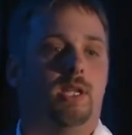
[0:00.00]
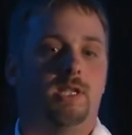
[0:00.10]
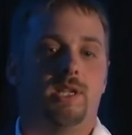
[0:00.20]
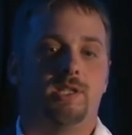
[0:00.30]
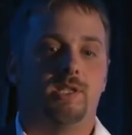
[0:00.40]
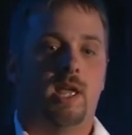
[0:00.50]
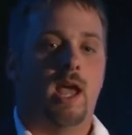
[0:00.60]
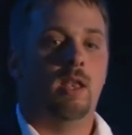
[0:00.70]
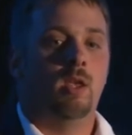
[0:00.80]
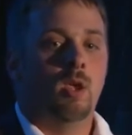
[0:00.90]
means is
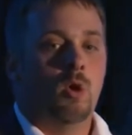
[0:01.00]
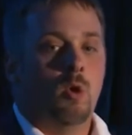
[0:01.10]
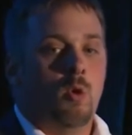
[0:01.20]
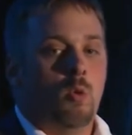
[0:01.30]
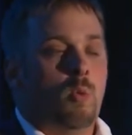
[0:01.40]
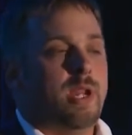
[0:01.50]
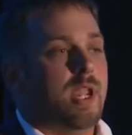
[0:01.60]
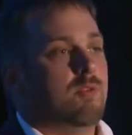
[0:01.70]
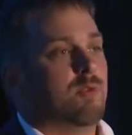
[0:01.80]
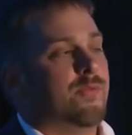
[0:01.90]
that we
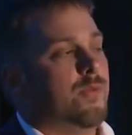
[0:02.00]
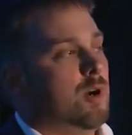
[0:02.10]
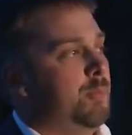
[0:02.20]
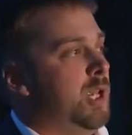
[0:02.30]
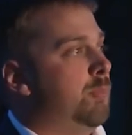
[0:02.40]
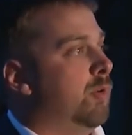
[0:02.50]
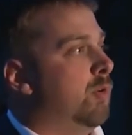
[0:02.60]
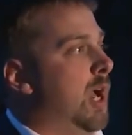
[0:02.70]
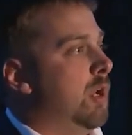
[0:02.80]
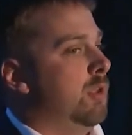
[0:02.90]
can refer
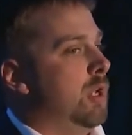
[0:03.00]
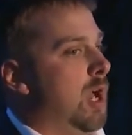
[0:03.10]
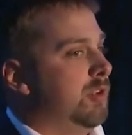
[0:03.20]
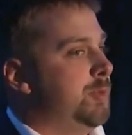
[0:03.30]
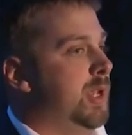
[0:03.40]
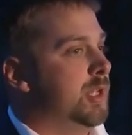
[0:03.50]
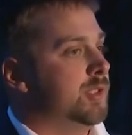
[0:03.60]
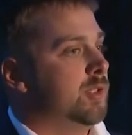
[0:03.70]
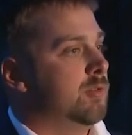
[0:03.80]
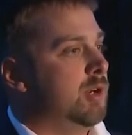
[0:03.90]
people out of the knowledge
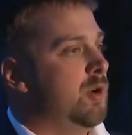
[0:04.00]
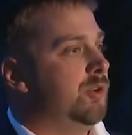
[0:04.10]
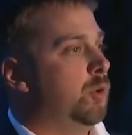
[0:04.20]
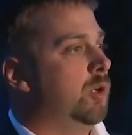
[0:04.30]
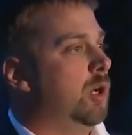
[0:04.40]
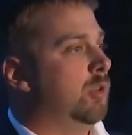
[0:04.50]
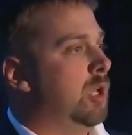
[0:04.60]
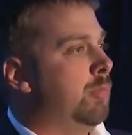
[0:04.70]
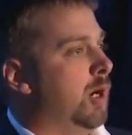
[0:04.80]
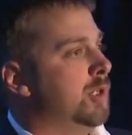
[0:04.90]
base right over to our
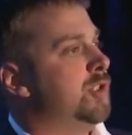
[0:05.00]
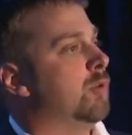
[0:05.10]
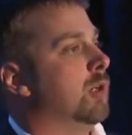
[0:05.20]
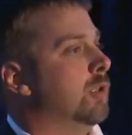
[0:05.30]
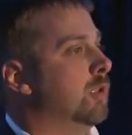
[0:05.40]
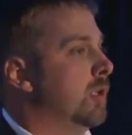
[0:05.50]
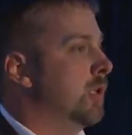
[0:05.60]
online parts store.